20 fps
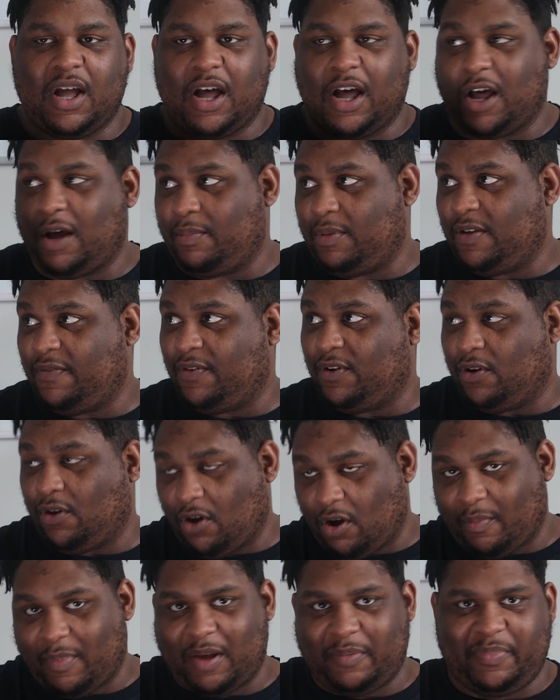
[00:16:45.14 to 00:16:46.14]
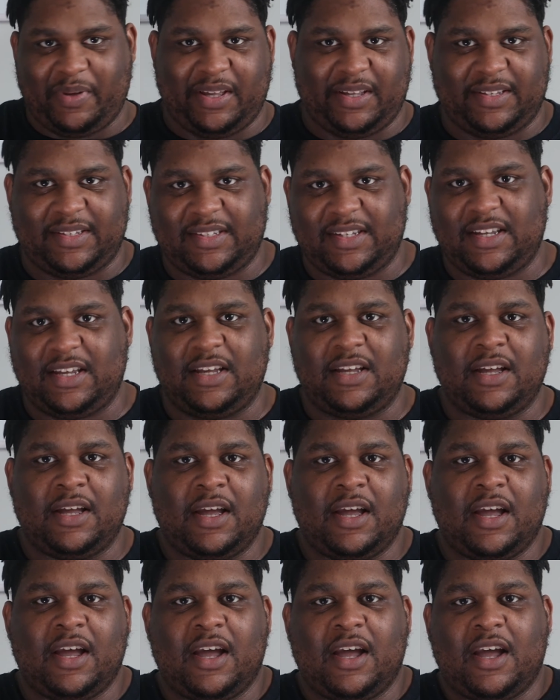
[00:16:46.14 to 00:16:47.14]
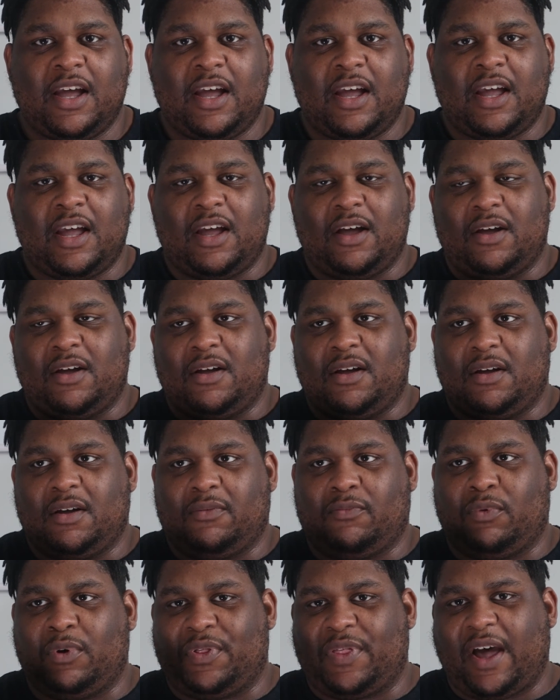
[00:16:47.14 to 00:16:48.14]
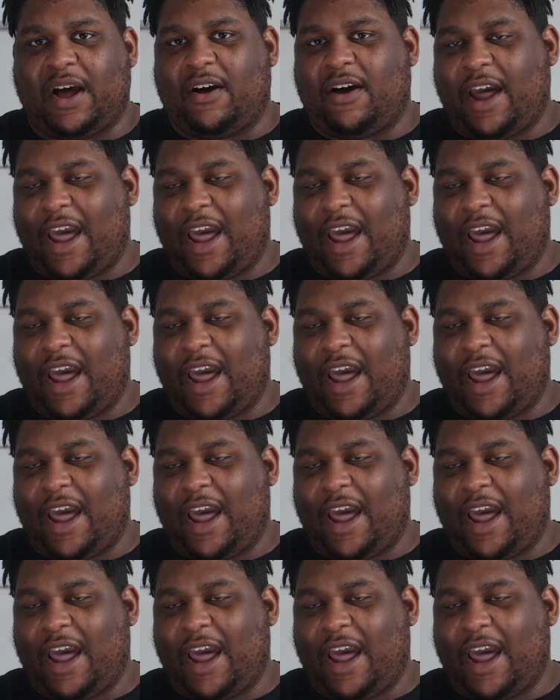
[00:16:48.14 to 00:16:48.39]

even on my PC, without